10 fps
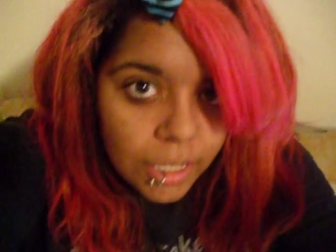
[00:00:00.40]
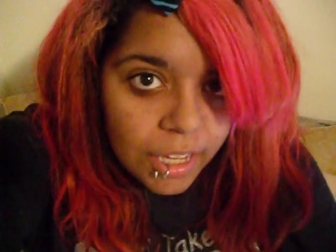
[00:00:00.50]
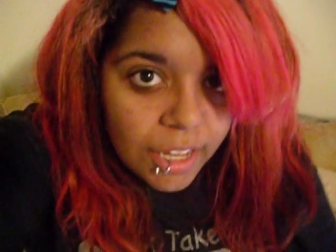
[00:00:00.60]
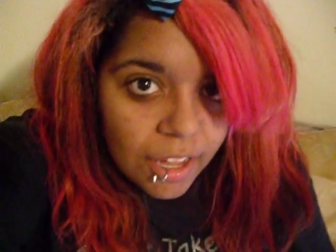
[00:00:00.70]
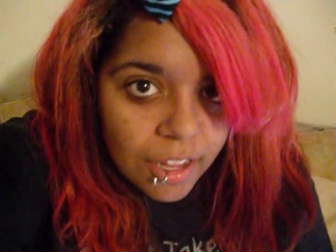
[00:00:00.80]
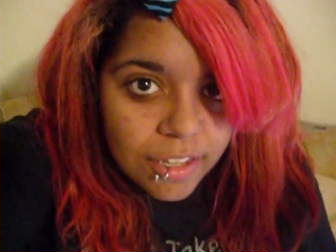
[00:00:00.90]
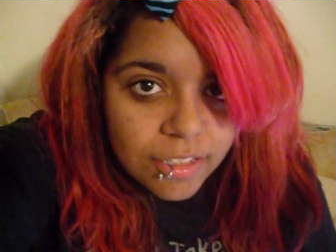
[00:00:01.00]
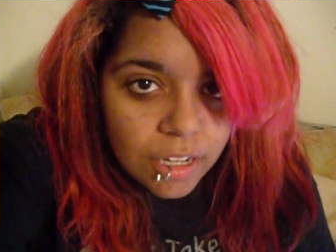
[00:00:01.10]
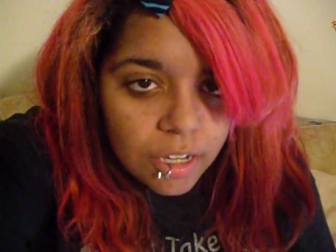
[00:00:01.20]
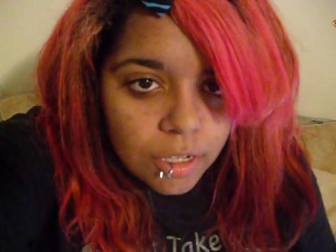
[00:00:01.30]
Hey guys,
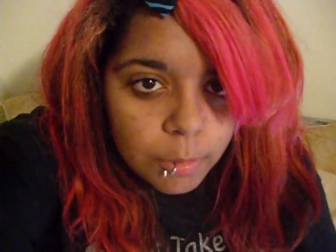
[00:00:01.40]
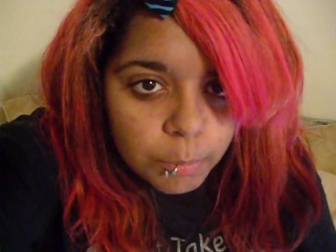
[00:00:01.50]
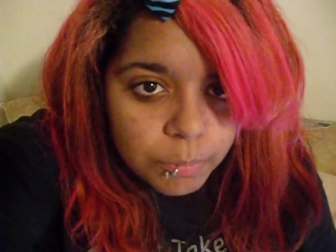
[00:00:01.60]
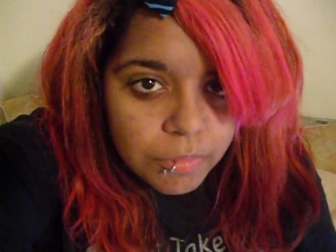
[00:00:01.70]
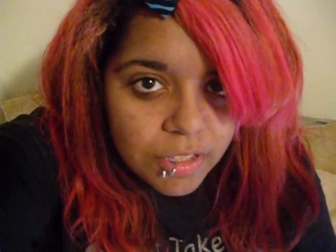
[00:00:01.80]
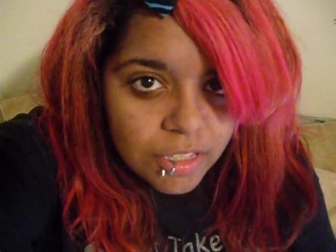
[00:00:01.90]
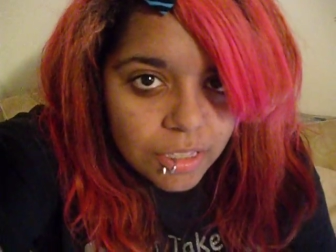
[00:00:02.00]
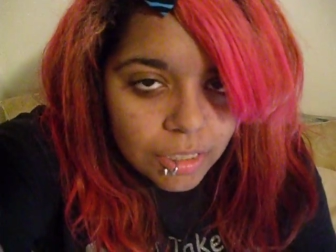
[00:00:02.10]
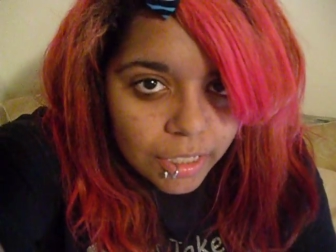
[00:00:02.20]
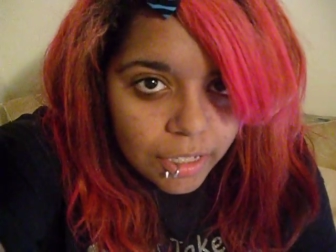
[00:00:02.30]
um, this
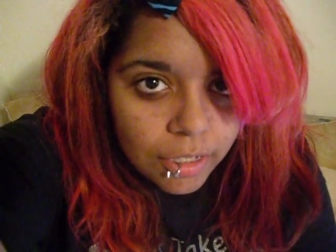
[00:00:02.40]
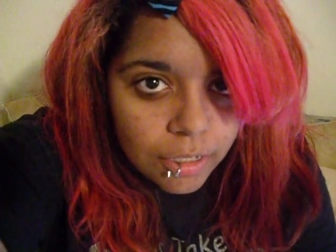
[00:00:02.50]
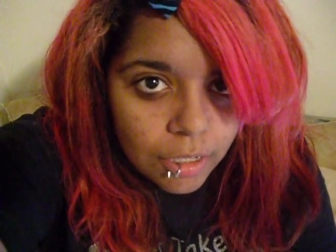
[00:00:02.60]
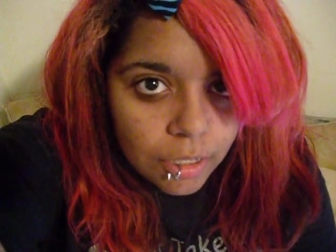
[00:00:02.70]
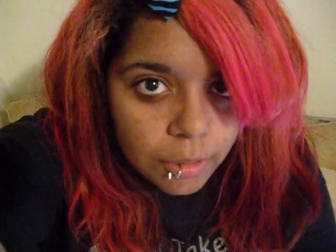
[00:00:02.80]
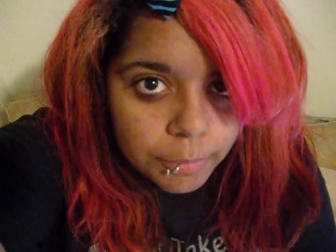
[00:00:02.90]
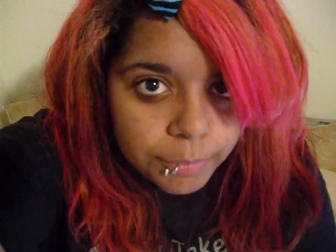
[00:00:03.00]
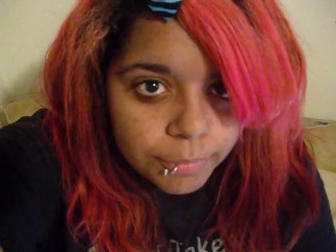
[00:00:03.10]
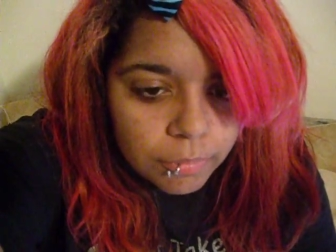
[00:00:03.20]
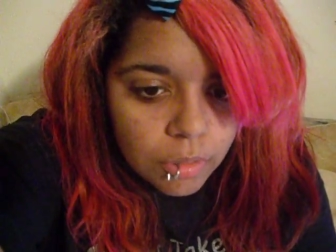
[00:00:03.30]
is Lea. Um,
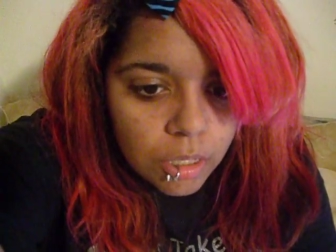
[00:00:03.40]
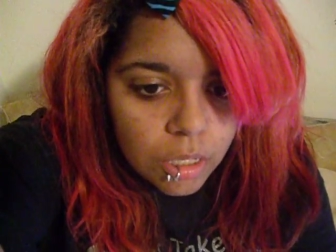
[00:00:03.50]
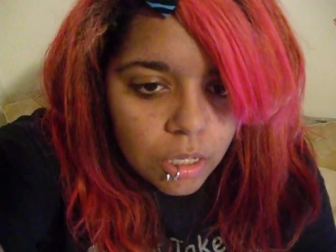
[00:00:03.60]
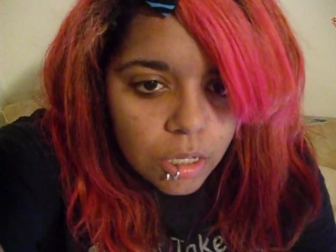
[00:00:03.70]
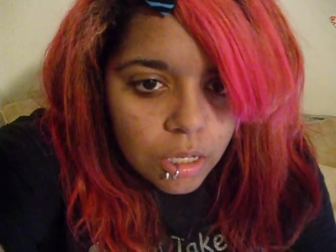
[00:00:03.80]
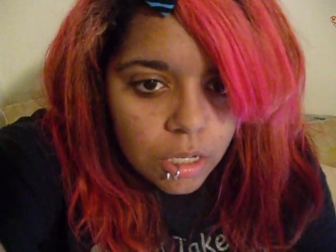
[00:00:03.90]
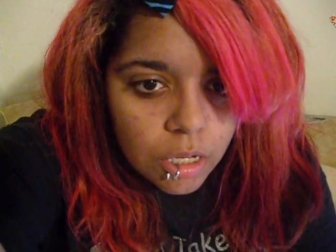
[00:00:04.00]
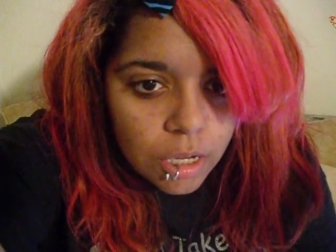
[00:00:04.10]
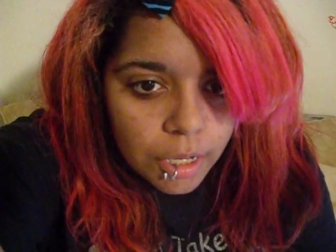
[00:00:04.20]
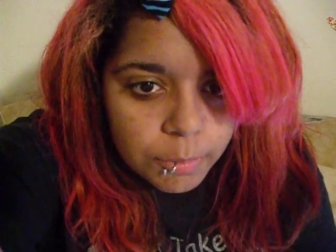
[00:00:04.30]

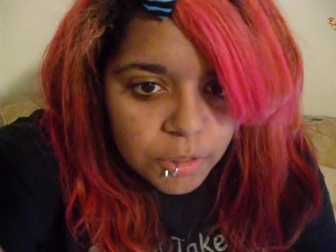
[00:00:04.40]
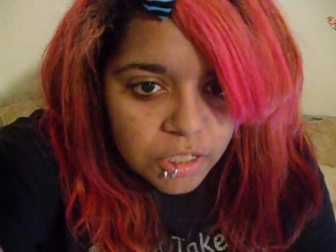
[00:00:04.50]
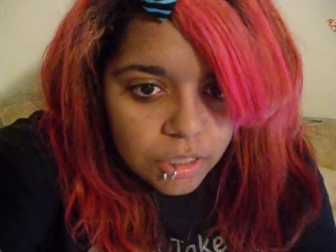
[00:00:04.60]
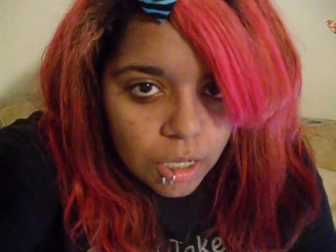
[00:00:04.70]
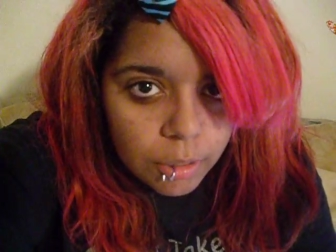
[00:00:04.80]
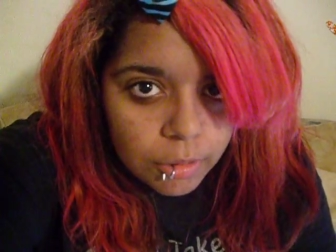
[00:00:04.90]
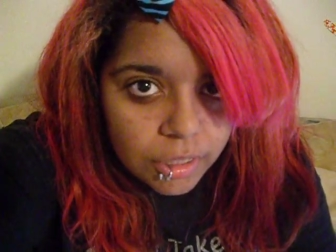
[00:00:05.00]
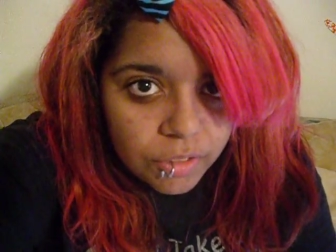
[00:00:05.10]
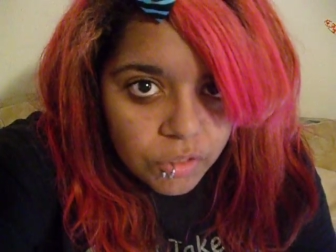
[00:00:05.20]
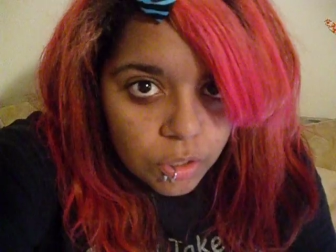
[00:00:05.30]
I'm just
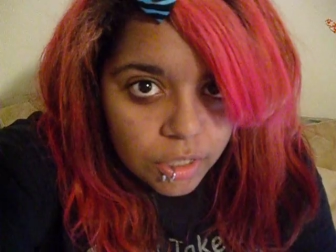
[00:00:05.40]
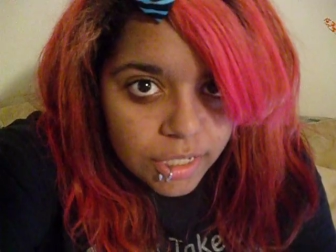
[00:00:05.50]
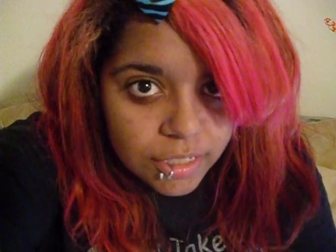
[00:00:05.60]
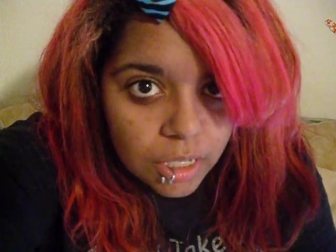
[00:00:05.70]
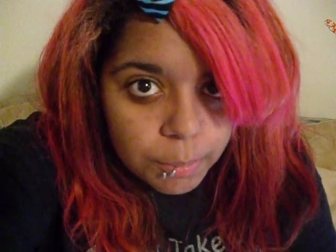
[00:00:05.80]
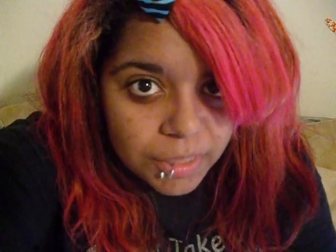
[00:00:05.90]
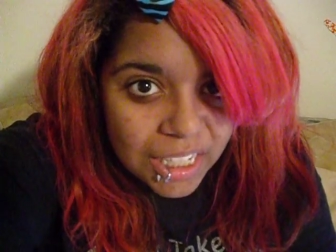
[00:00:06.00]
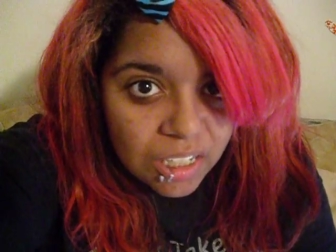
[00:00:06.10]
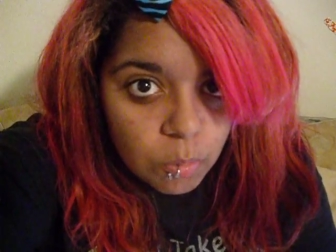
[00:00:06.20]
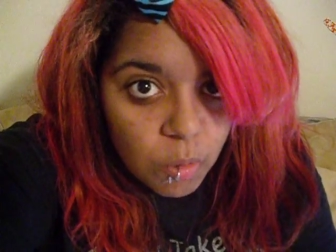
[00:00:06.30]
giving you guys an
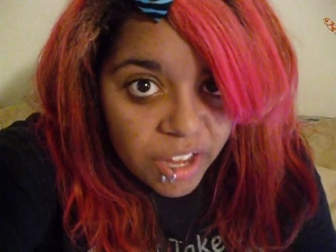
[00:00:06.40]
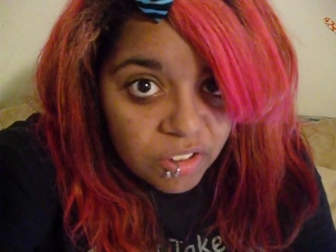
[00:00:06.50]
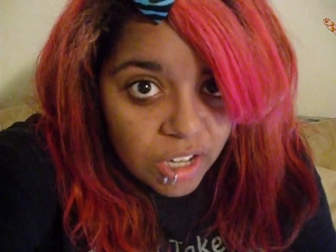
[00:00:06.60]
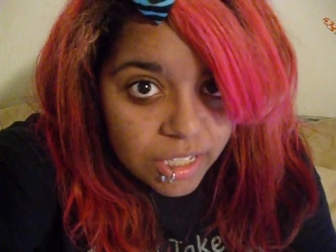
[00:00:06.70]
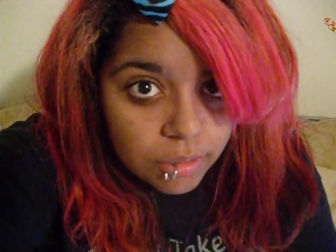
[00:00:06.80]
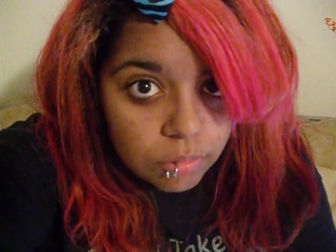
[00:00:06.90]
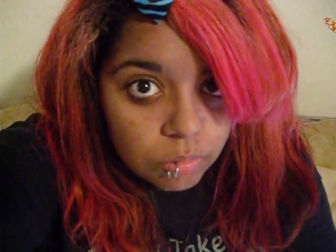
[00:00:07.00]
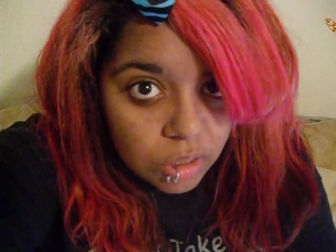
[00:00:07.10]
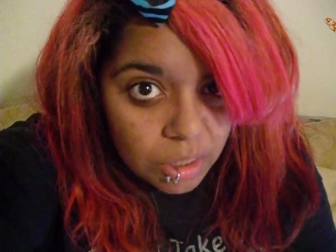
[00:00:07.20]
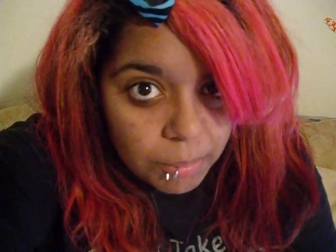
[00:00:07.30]
update on why there hasn't
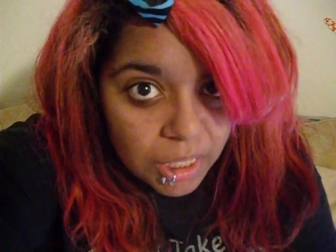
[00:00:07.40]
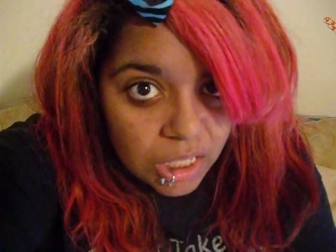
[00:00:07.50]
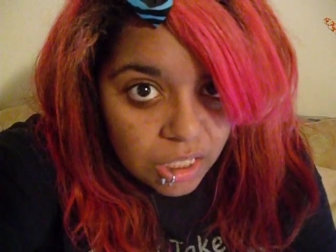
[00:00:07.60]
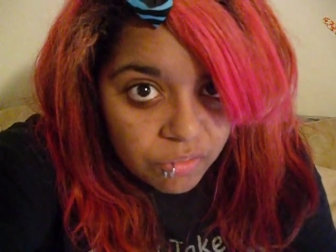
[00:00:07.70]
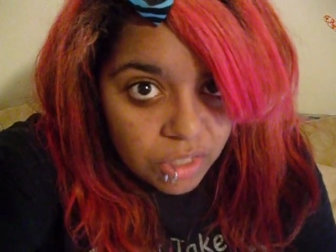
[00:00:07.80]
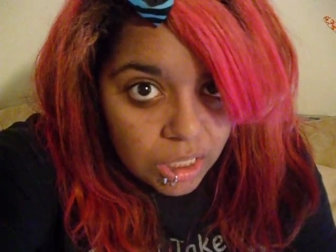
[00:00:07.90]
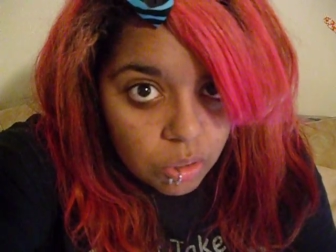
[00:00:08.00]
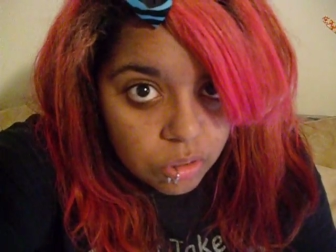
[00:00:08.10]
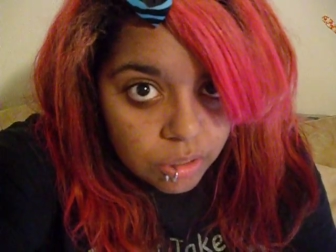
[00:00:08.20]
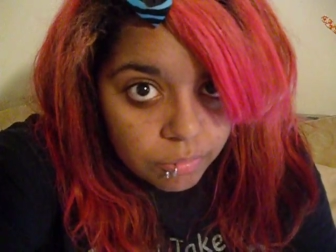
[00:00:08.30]
really been any
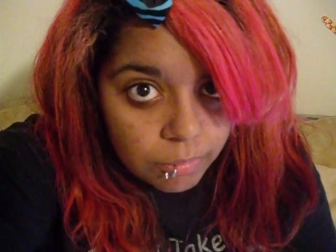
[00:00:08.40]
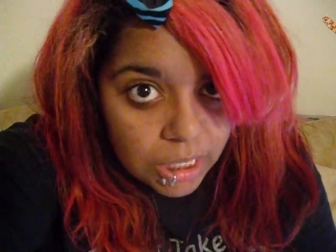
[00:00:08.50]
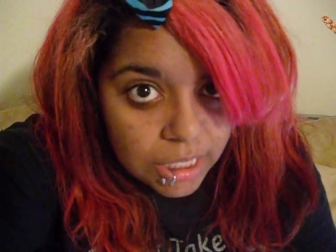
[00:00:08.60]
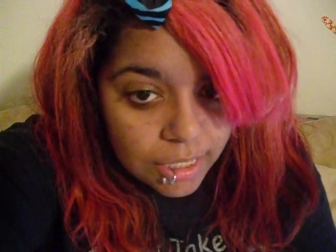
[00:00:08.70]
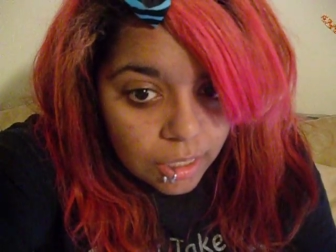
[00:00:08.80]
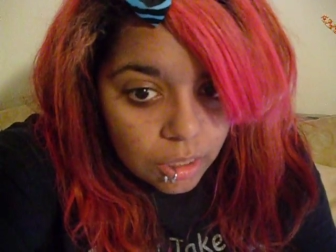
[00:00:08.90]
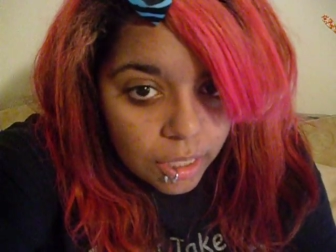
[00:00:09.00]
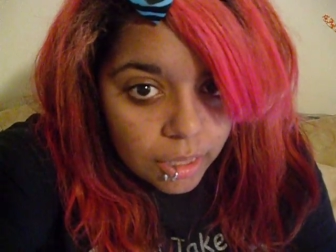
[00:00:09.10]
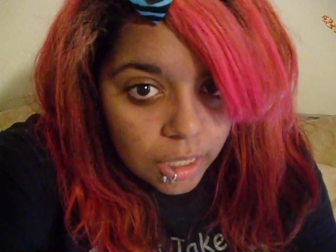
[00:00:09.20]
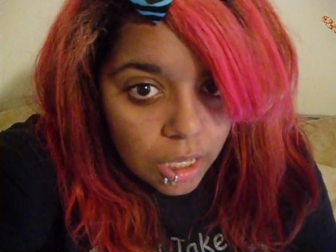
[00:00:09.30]
videos of me and Zecca
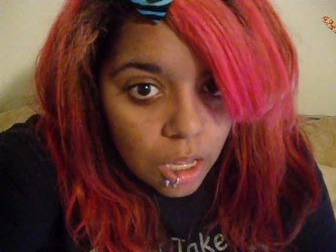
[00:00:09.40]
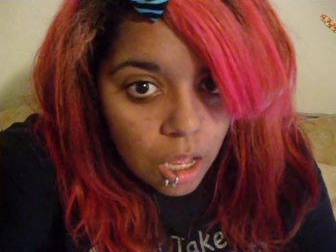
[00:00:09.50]
lately.